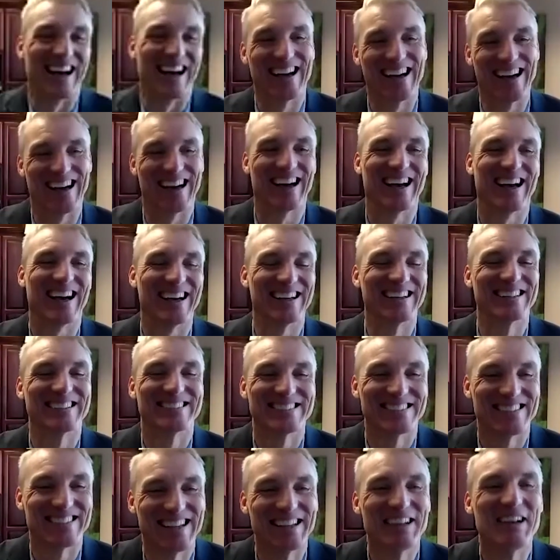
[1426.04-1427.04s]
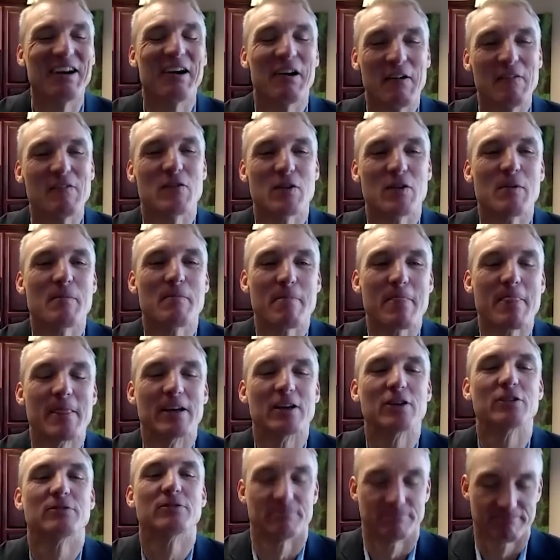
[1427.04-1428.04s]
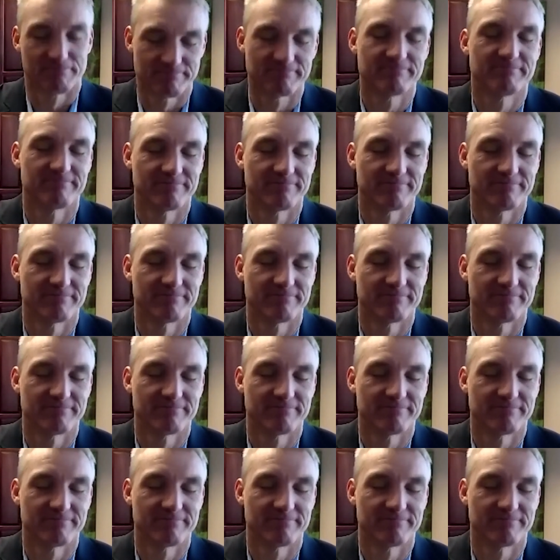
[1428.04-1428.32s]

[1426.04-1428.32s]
so I'm not going to correct him and kind of,